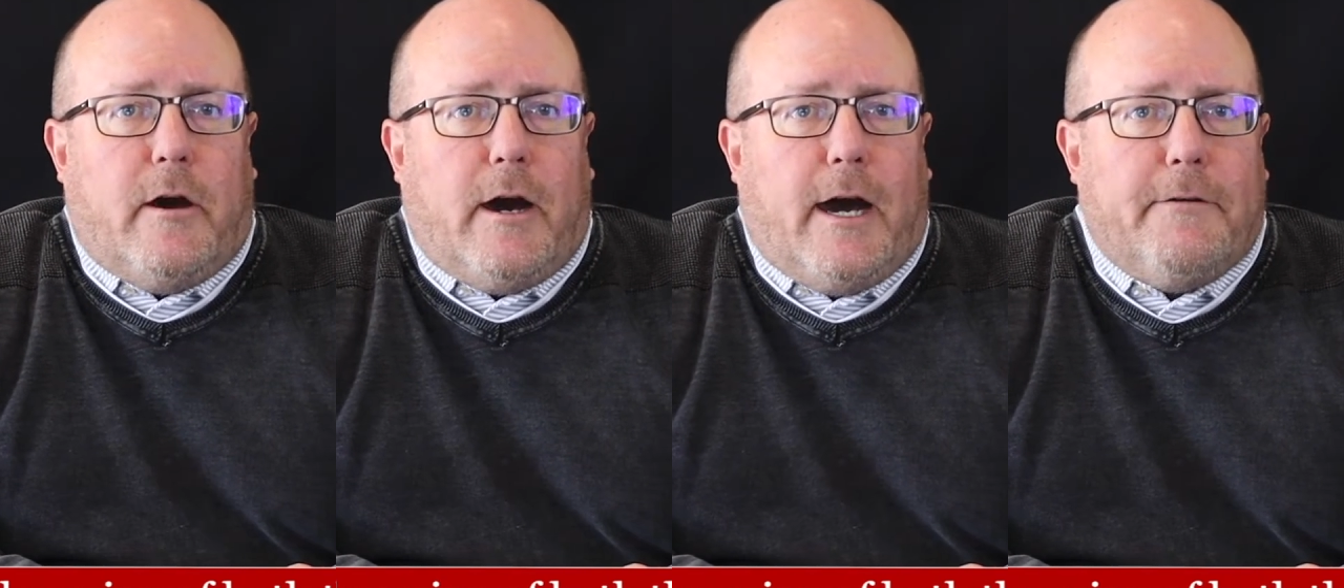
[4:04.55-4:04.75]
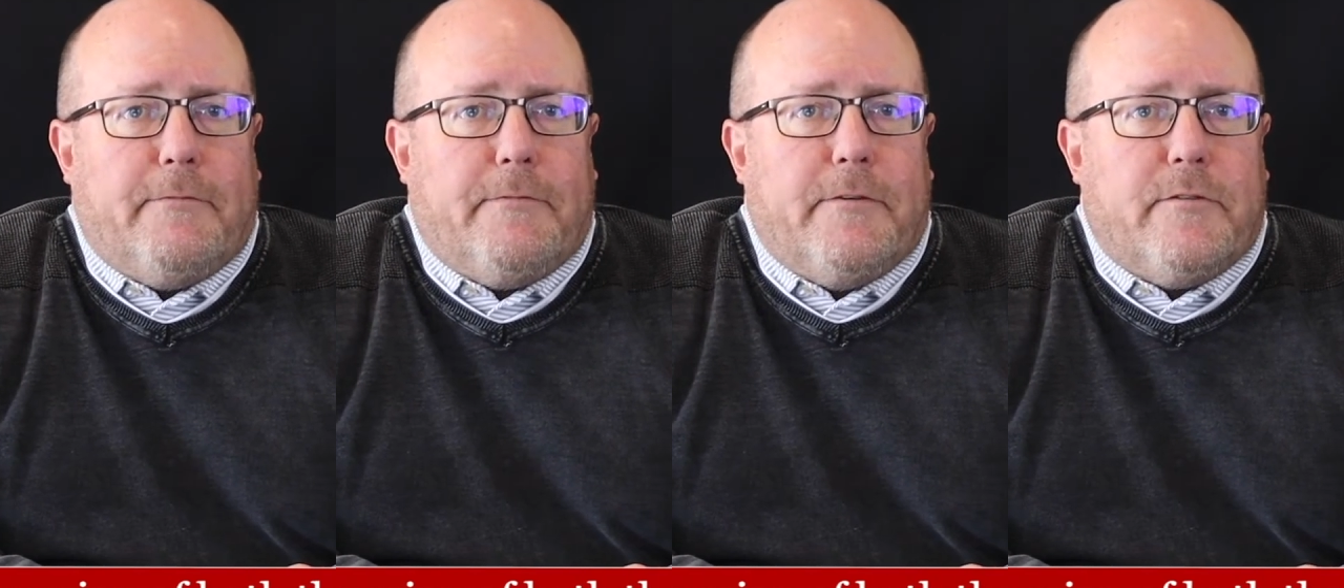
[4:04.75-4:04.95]

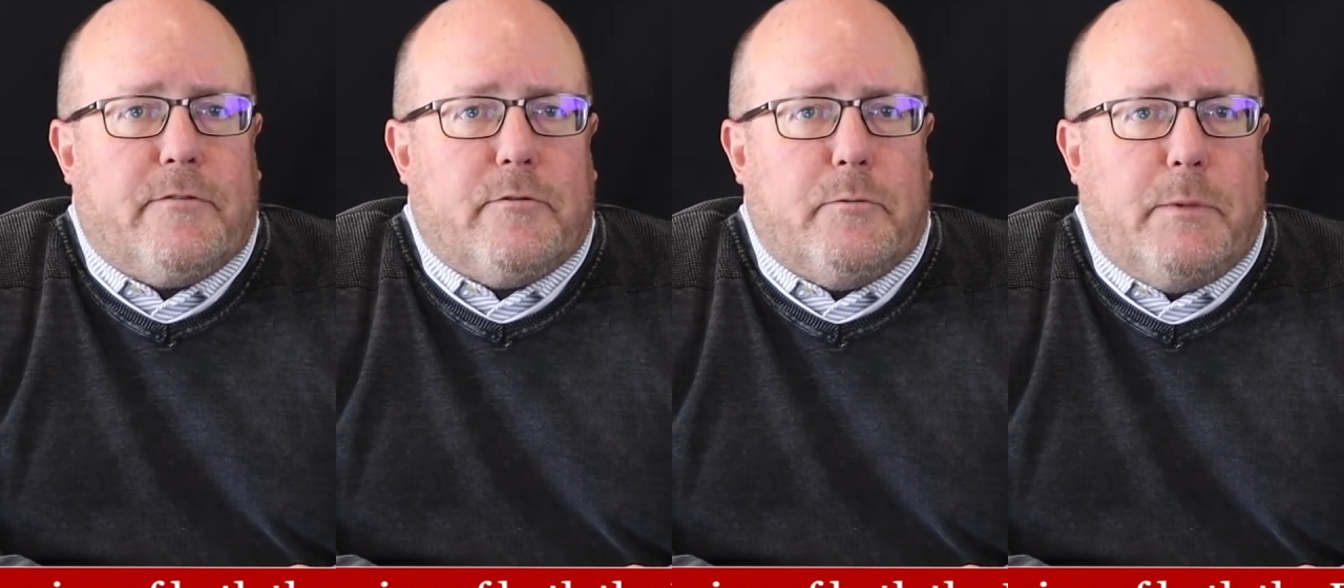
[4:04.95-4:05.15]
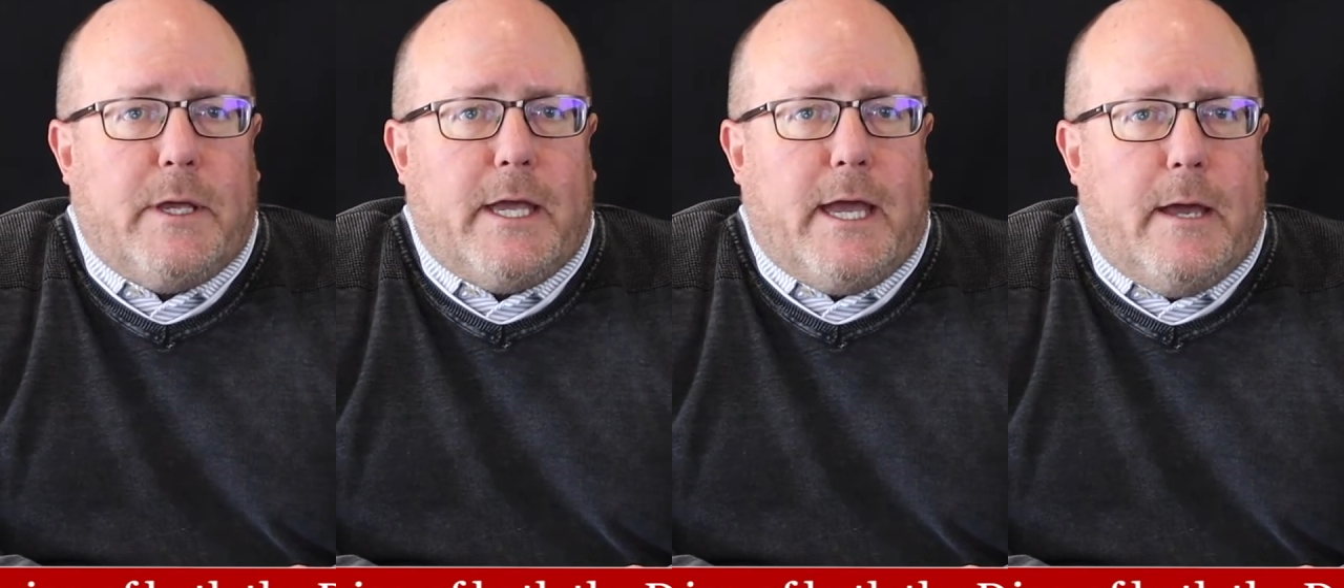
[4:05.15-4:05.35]

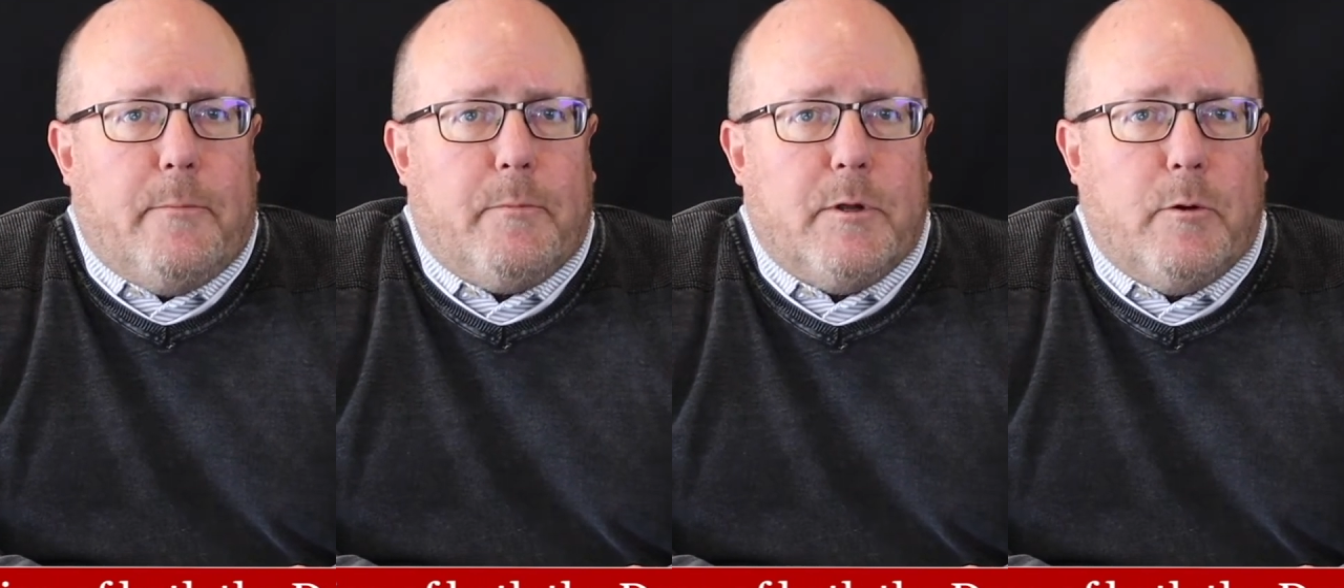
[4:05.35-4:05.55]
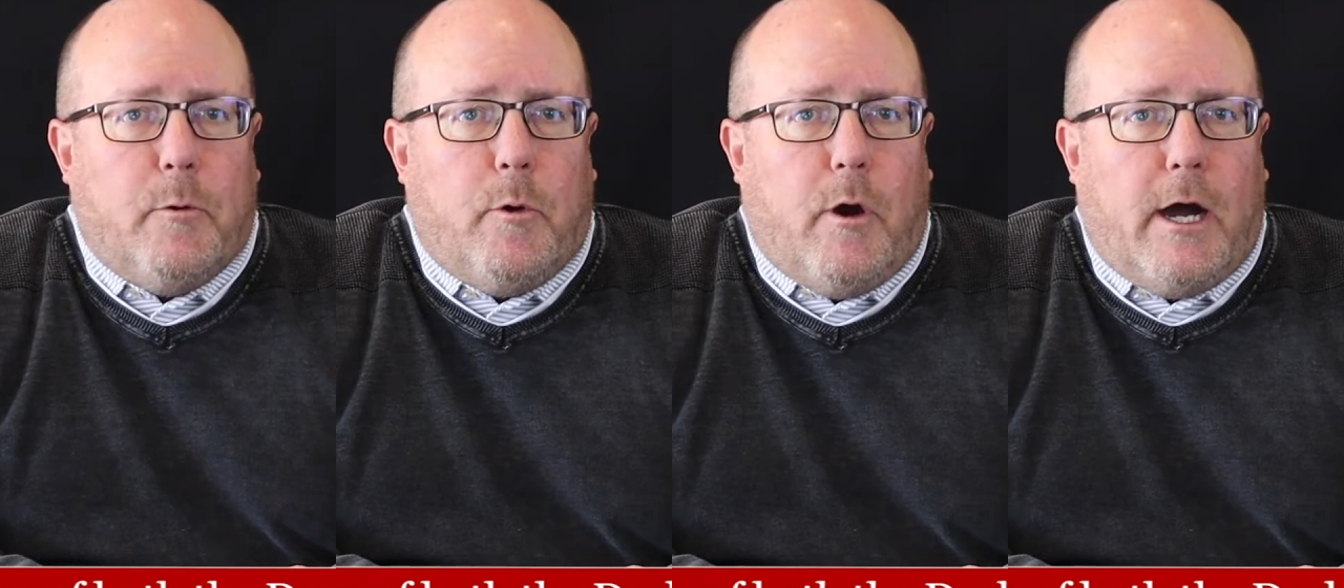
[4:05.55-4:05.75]
office and be
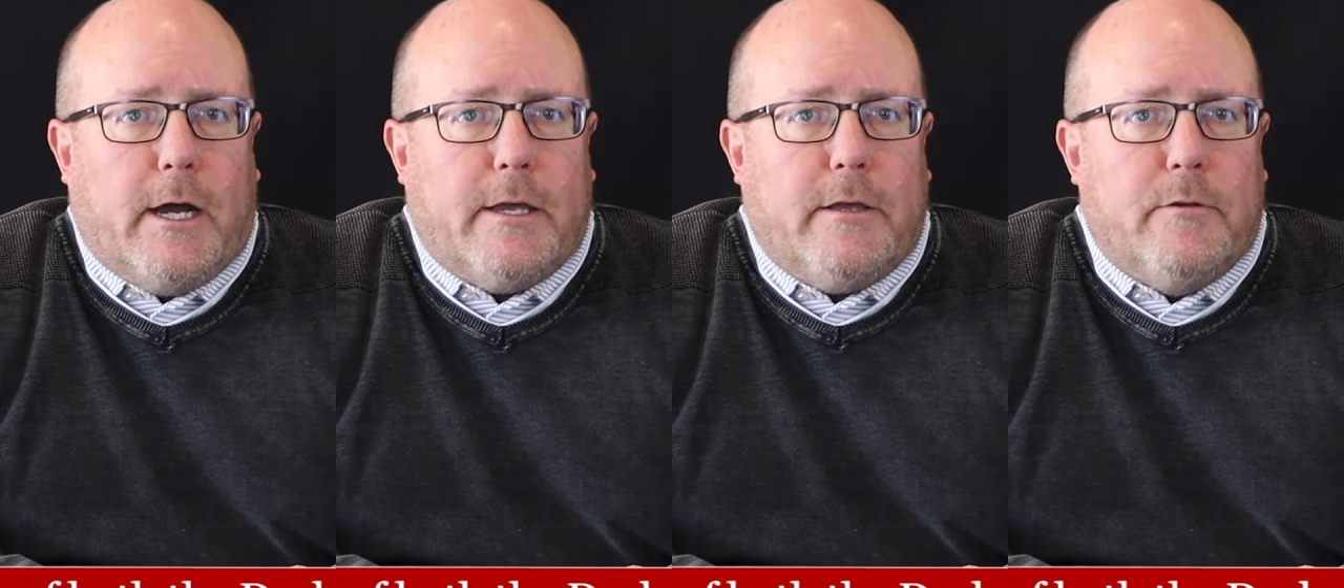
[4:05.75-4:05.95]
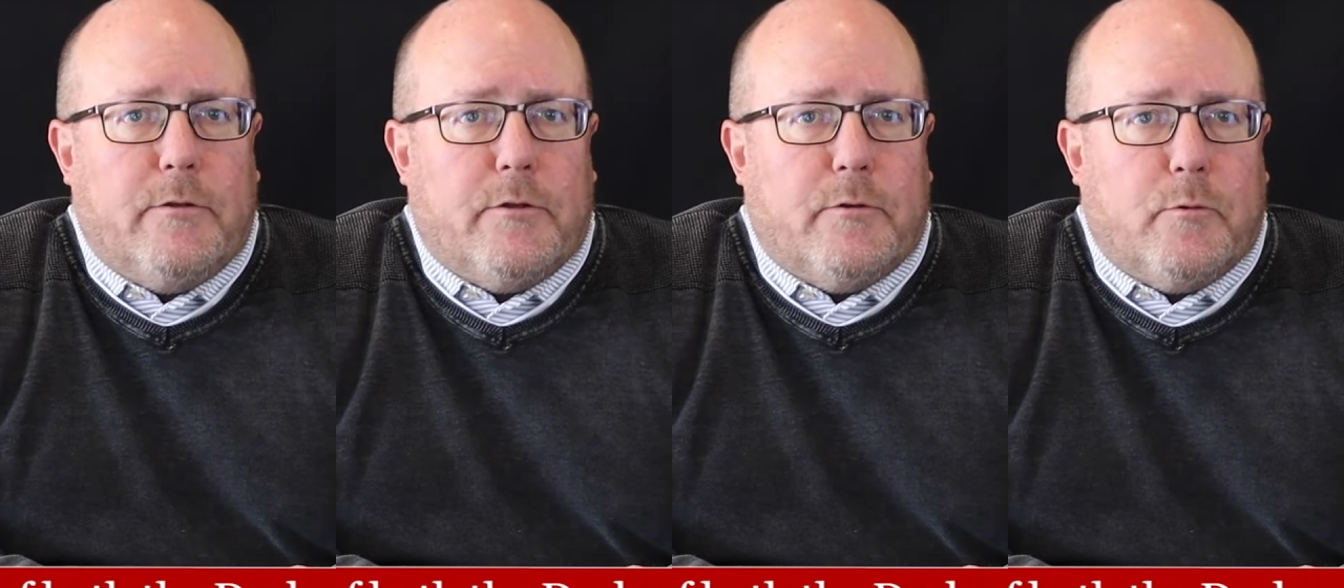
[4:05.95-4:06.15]
happy to
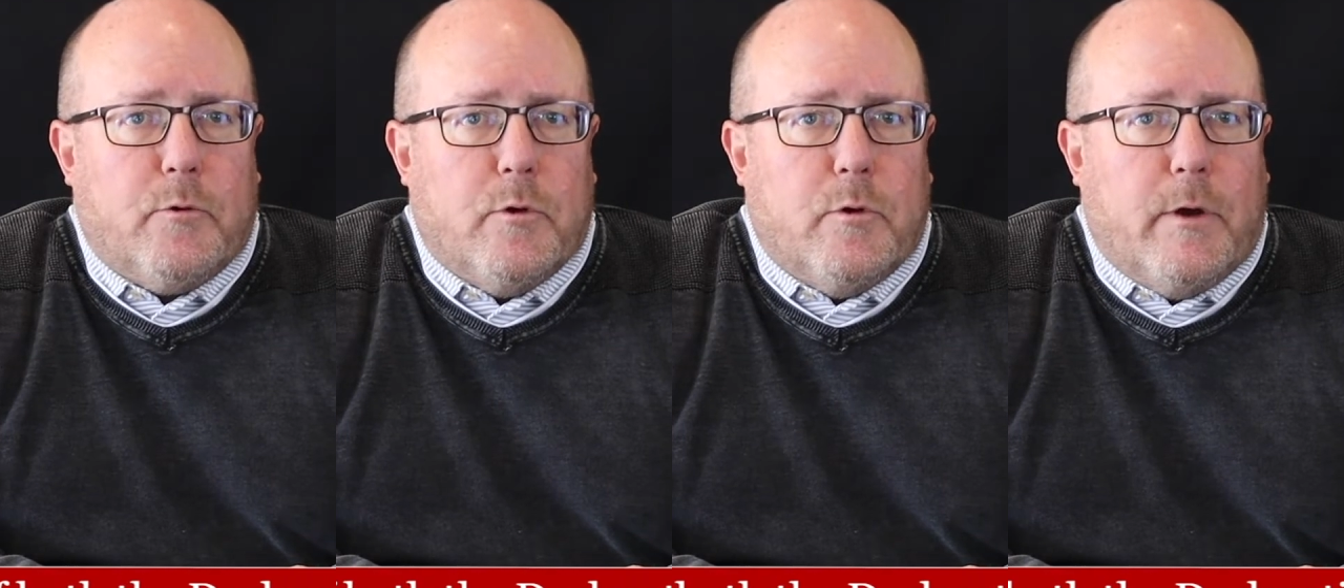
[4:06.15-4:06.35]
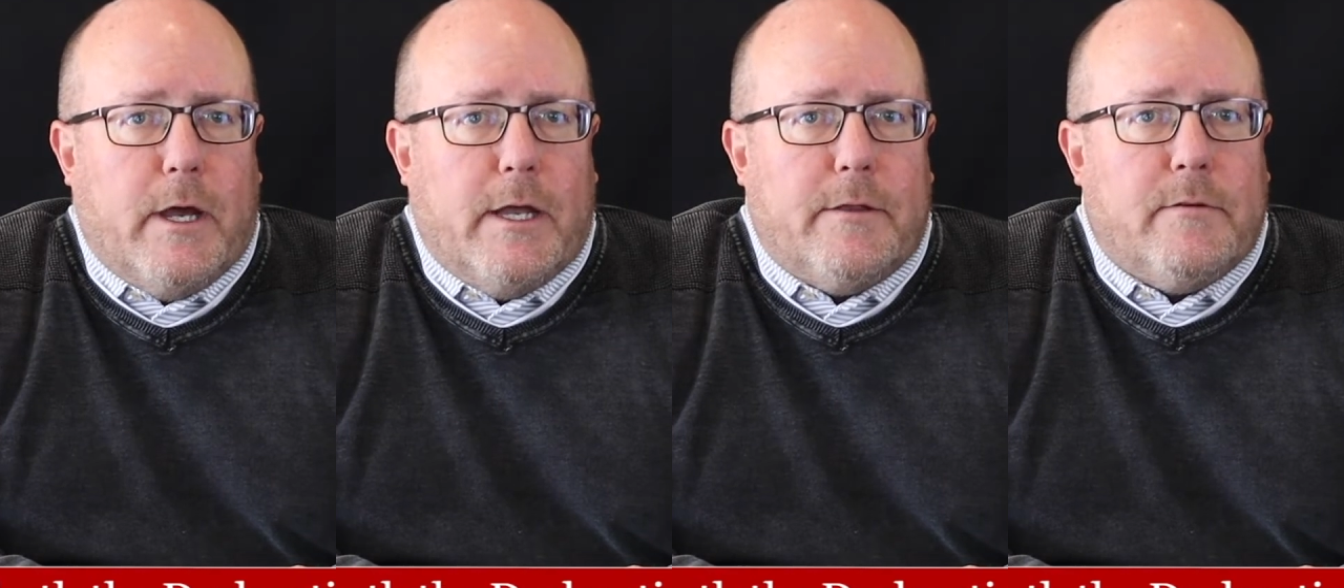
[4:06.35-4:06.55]
walk you
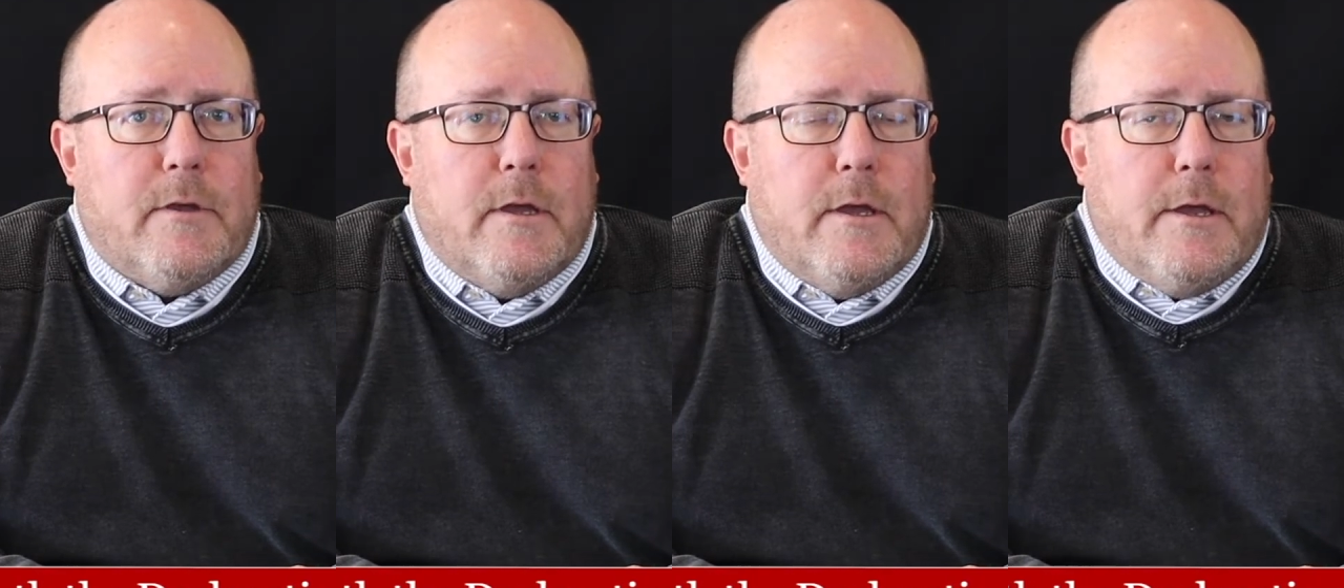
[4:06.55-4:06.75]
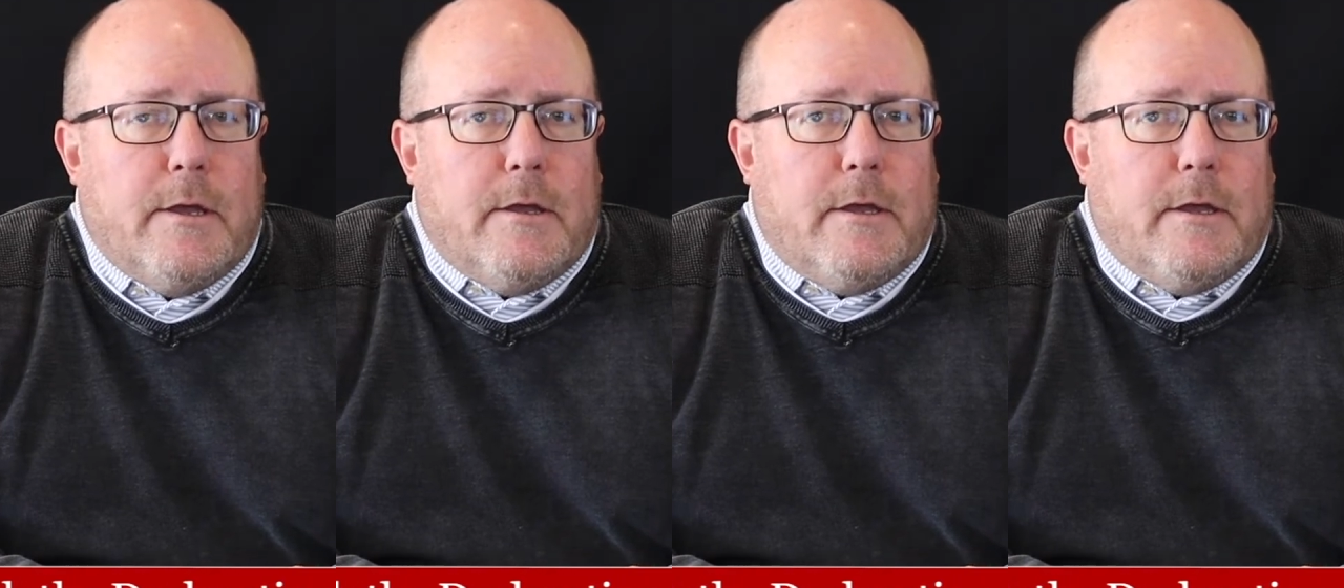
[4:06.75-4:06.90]
through it.